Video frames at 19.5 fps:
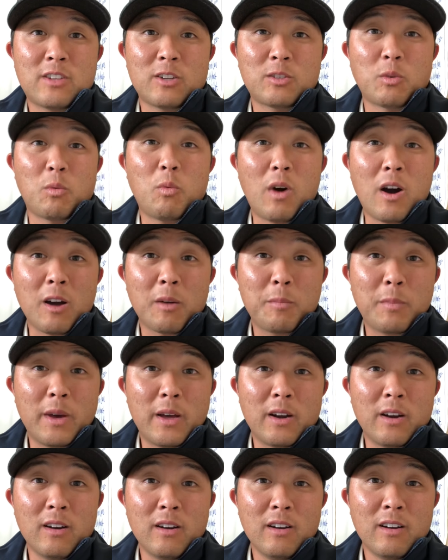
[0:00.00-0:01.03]
walk
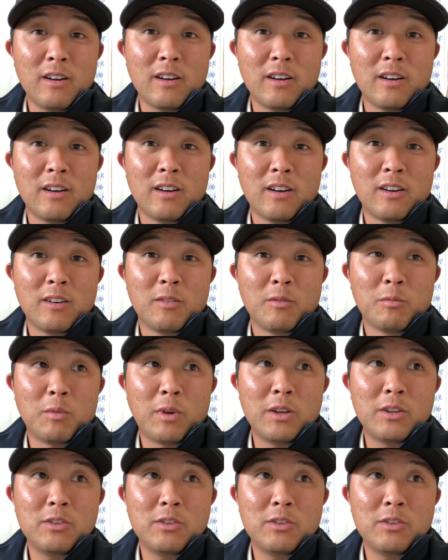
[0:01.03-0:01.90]
better, right?